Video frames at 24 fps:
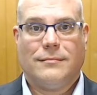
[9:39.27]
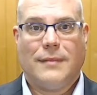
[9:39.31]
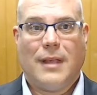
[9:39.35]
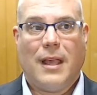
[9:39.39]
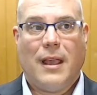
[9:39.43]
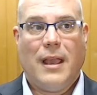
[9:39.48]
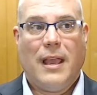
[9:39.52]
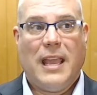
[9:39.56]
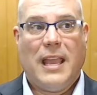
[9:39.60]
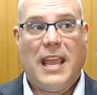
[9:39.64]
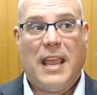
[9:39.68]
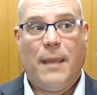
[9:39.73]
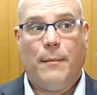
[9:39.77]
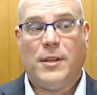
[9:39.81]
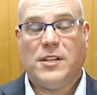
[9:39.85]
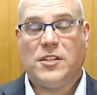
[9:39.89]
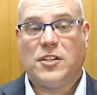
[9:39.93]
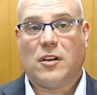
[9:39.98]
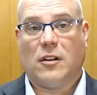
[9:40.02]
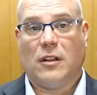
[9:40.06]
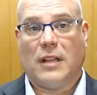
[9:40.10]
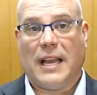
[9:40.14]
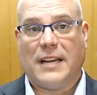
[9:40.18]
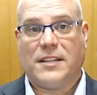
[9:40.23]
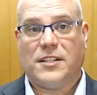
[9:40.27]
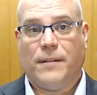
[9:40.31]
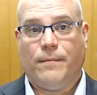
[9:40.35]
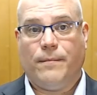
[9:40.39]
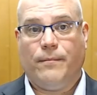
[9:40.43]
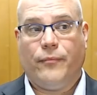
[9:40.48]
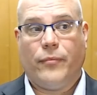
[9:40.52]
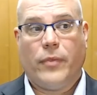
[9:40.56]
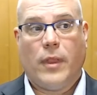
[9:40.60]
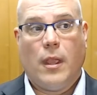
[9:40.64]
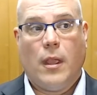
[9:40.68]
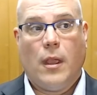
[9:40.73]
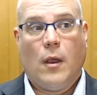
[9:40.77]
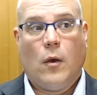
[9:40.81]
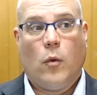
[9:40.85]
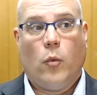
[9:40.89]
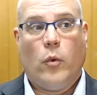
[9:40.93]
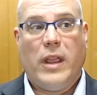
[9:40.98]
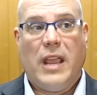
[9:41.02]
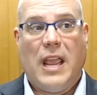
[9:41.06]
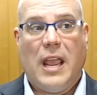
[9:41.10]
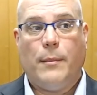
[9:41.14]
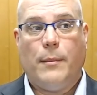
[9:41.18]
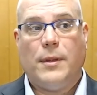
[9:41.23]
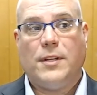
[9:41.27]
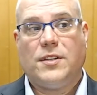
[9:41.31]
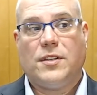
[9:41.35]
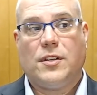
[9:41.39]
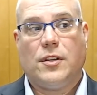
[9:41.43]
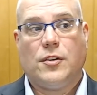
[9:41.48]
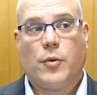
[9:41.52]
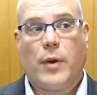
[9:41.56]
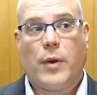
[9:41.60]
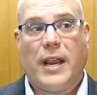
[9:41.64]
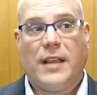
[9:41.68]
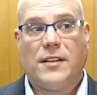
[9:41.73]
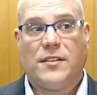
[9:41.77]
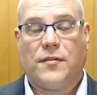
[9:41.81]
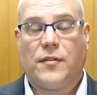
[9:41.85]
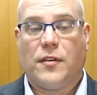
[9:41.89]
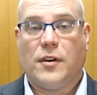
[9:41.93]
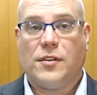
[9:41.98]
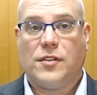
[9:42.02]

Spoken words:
Image collection. We imaged the transverse